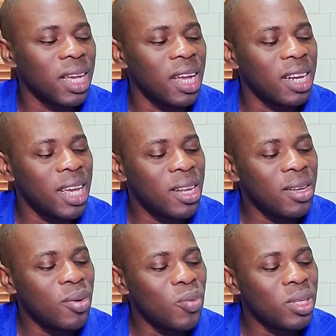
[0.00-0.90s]
And
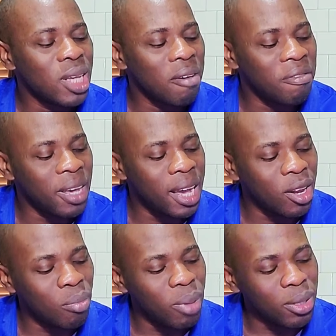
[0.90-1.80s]
then with your finger
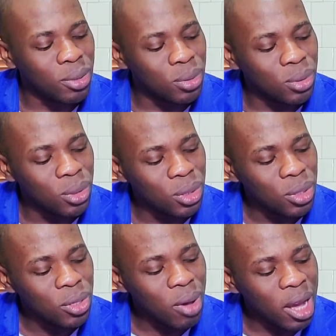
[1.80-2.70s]
number 2,
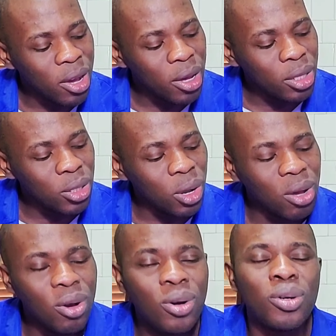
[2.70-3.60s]
you are going to
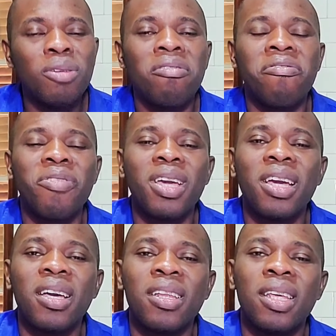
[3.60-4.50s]
hold
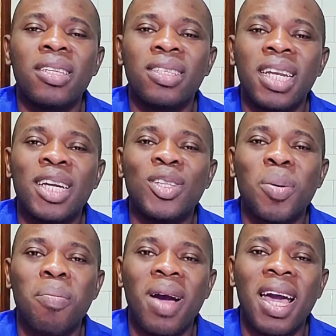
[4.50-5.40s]
the string
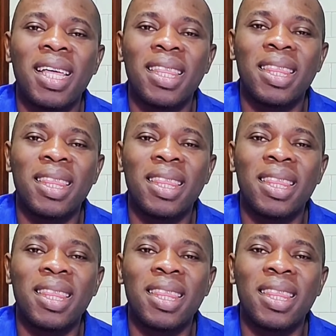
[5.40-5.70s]
number